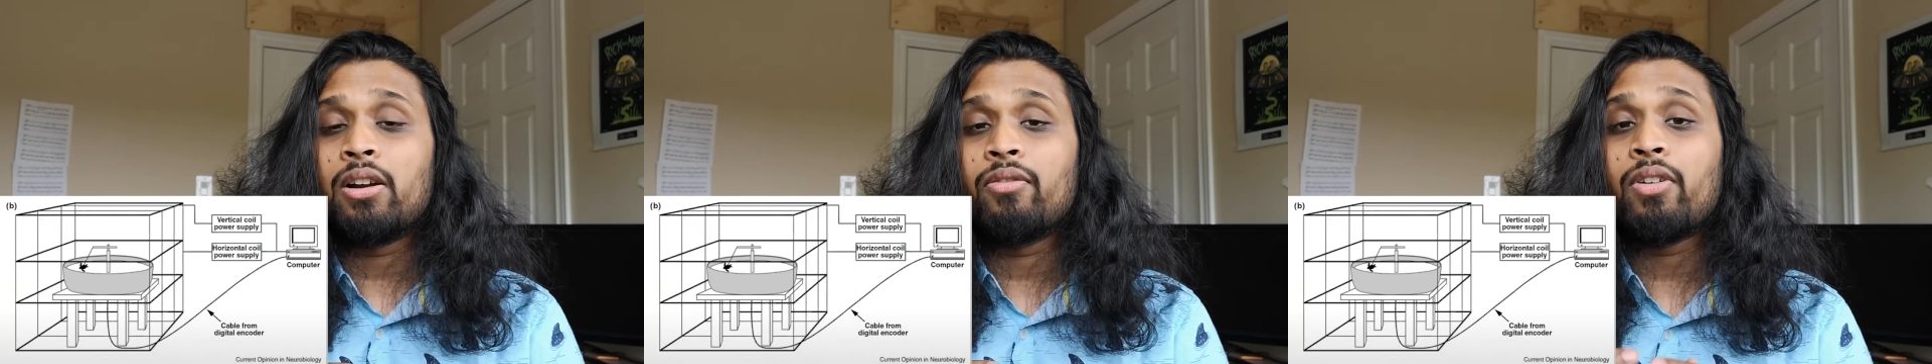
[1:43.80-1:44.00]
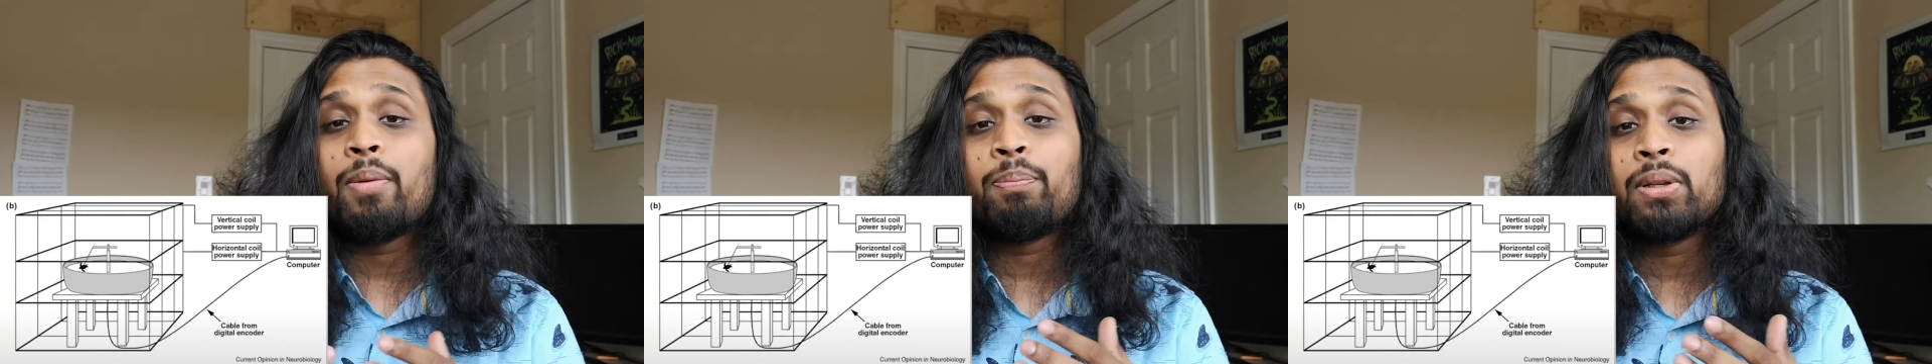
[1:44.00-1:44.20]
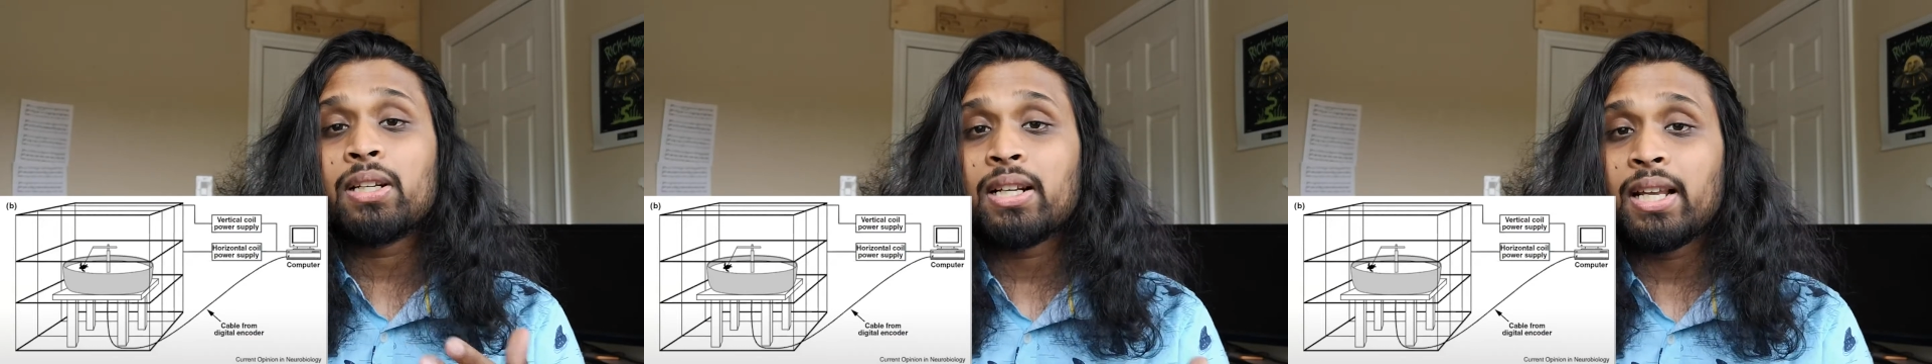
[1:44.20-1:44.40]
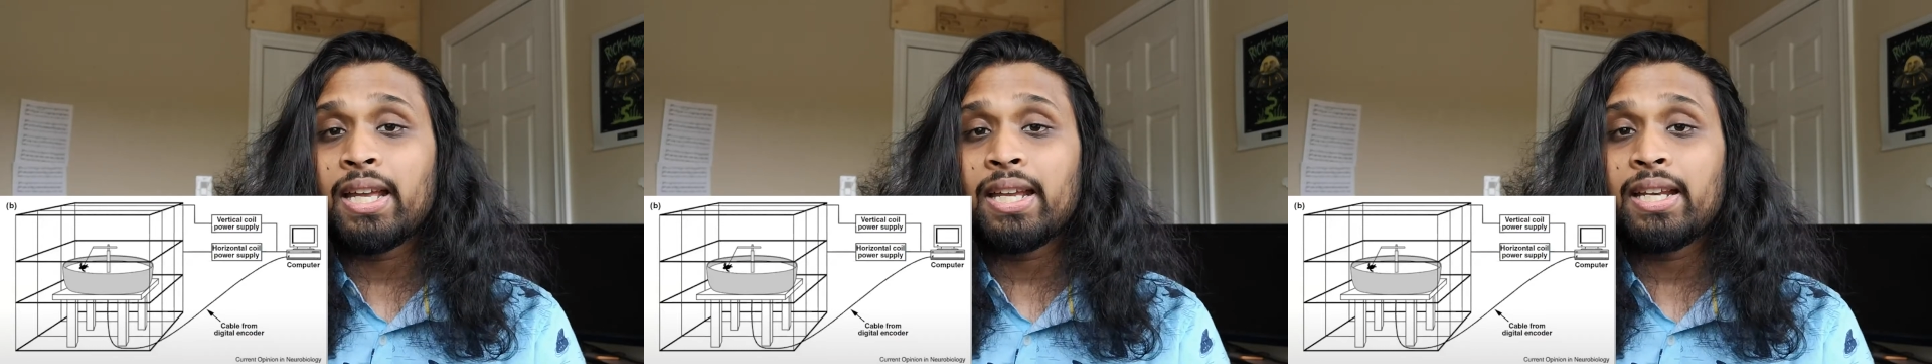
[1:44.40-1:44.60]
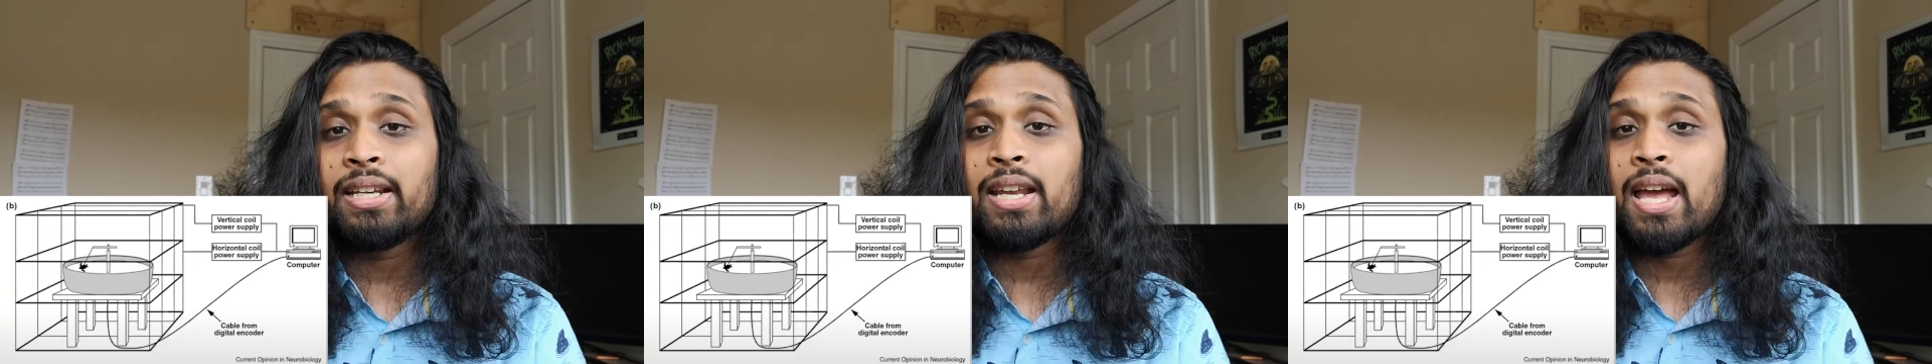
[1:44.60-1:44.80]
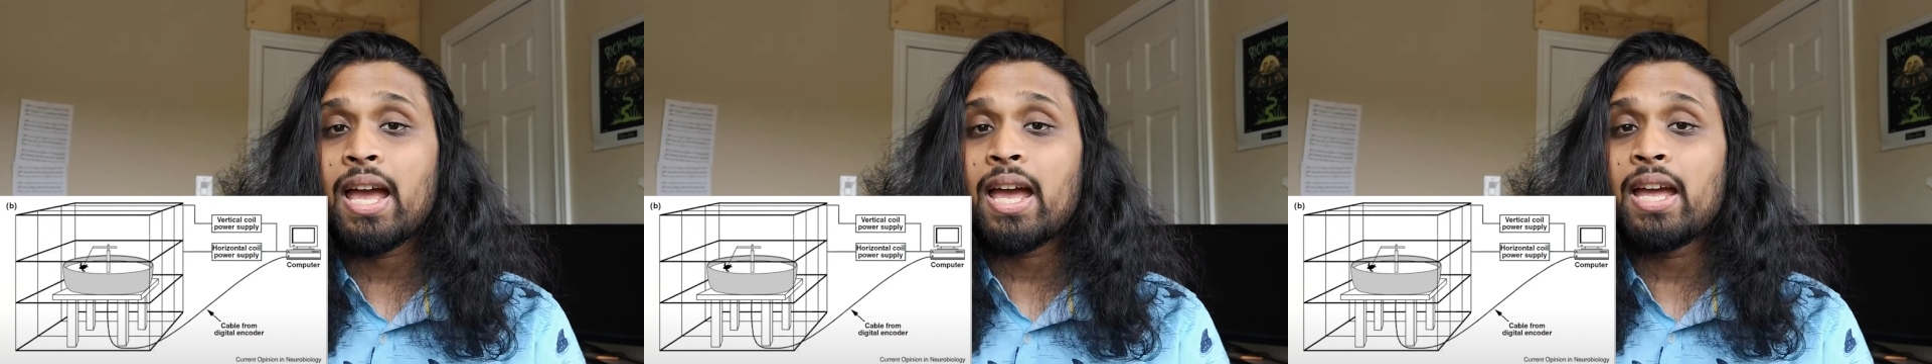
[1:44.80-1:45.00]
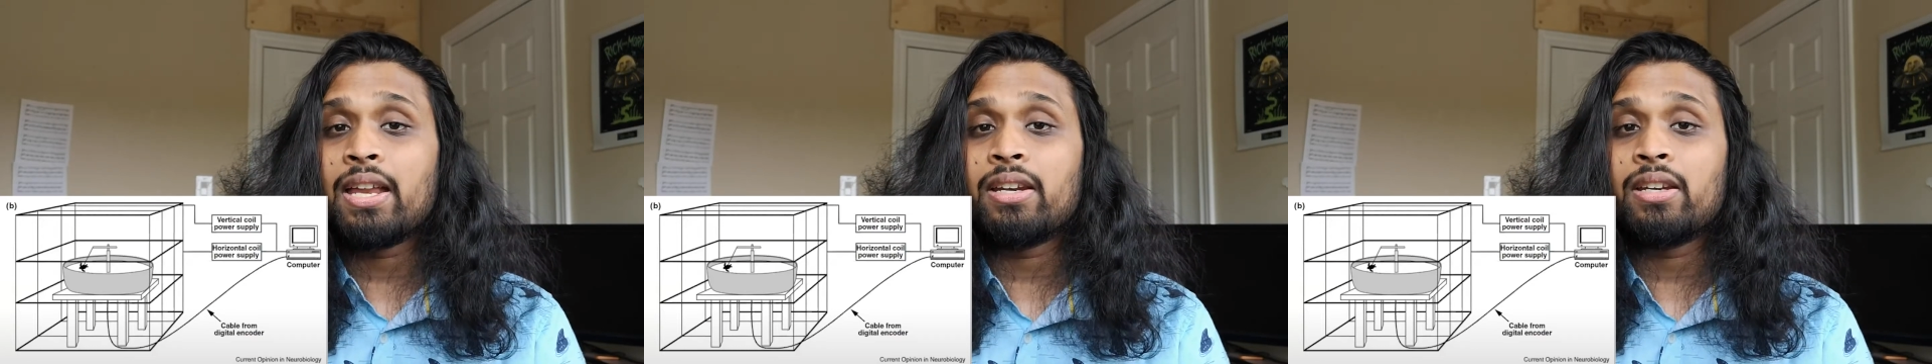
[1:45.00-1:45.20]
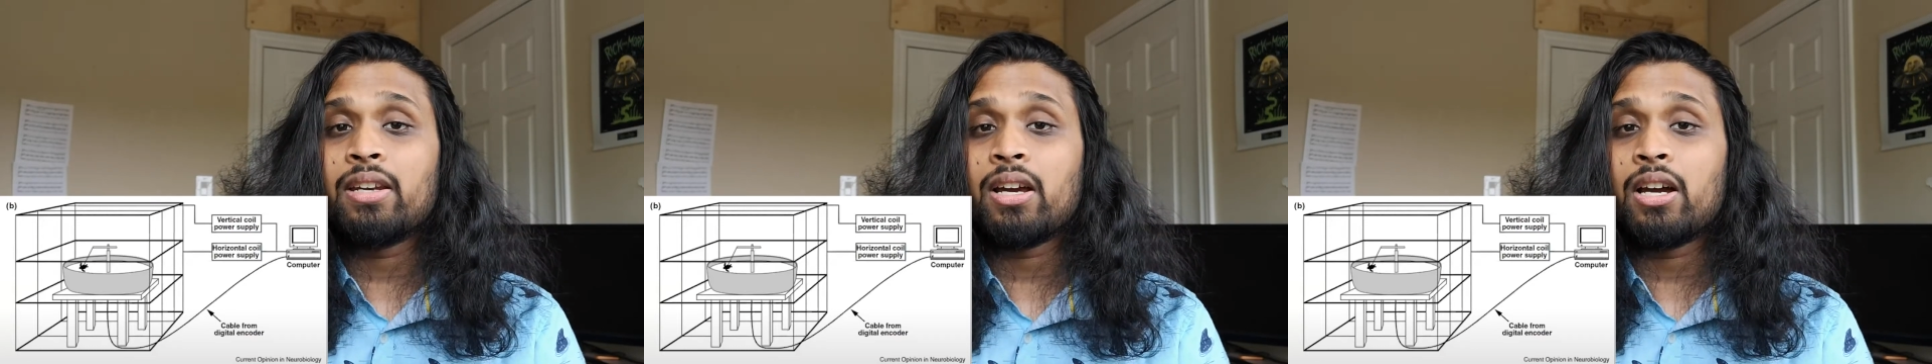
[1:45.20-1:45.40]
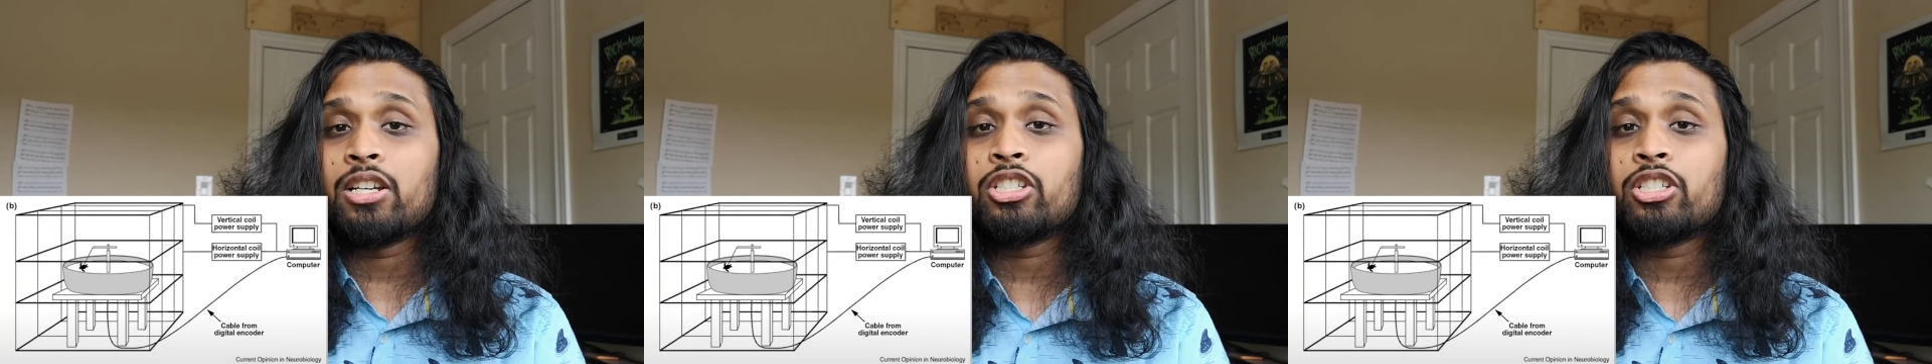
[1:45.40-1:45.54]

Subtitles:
replicate and